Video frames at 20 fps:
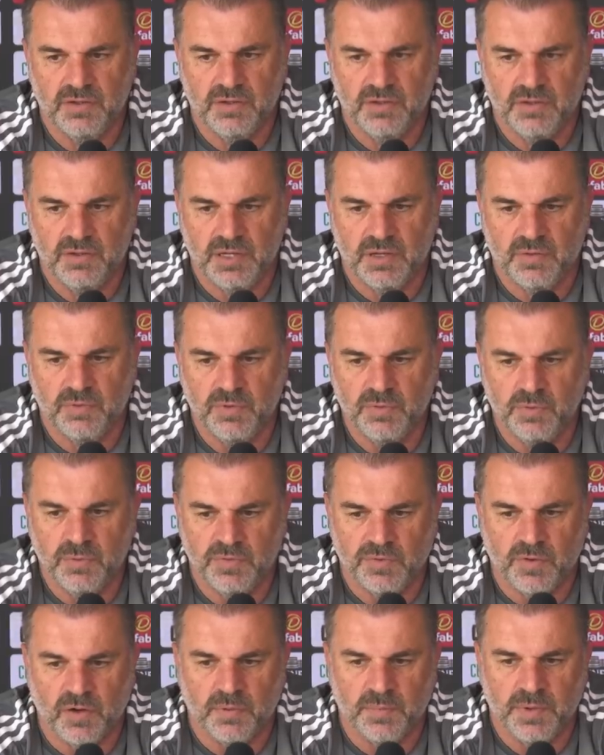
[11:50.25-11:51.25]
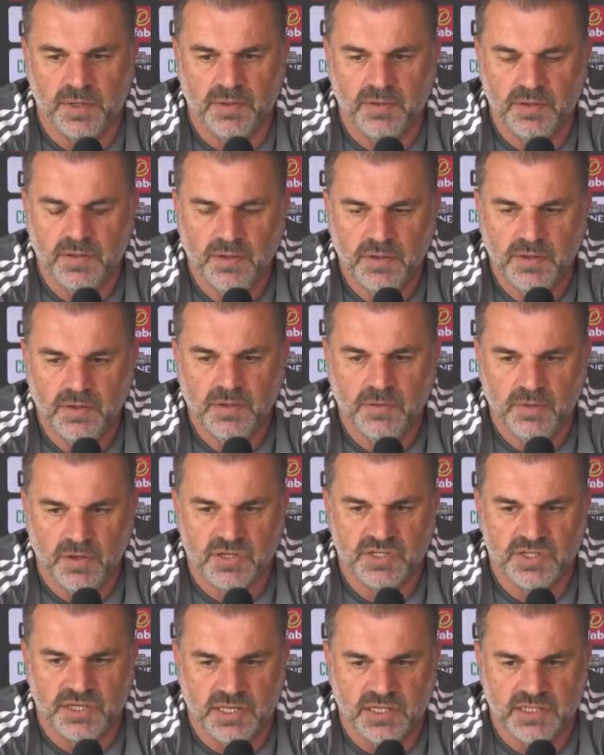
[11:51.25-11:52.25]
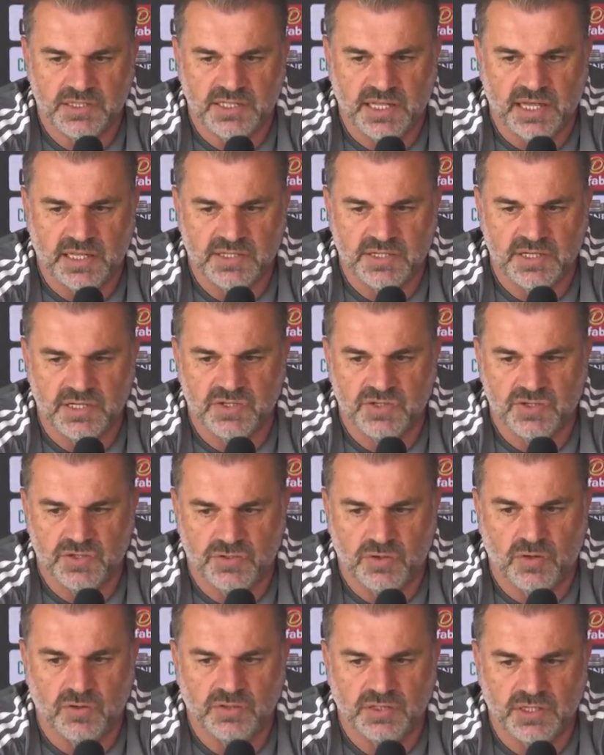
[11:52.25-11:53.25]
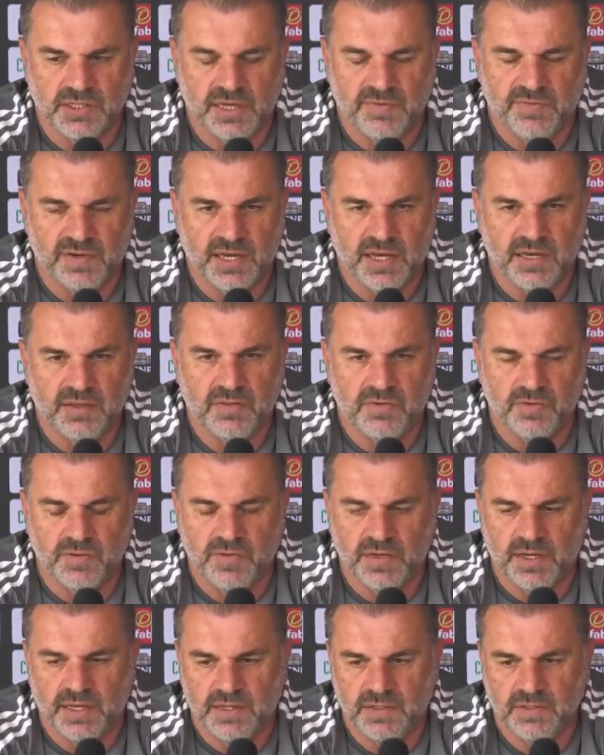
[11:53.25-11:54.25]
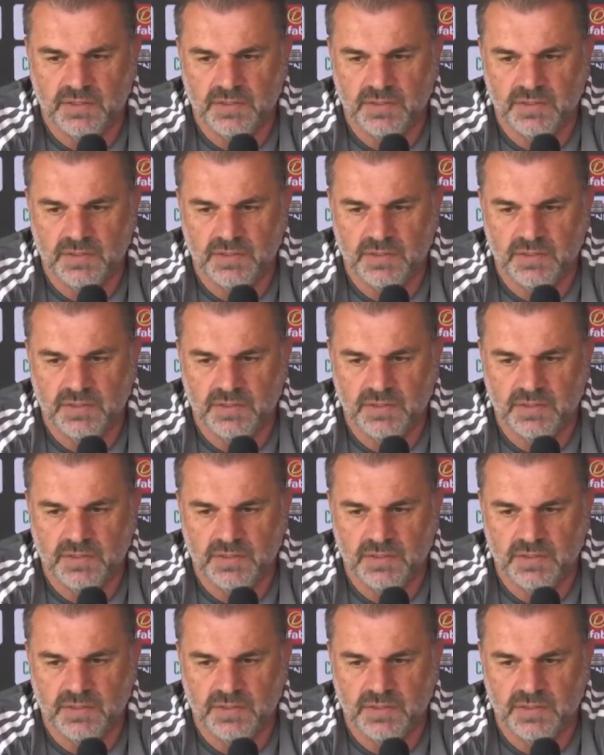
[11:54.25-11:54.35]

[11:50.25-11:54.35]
you know, we've got to start the season strong to navigate through that.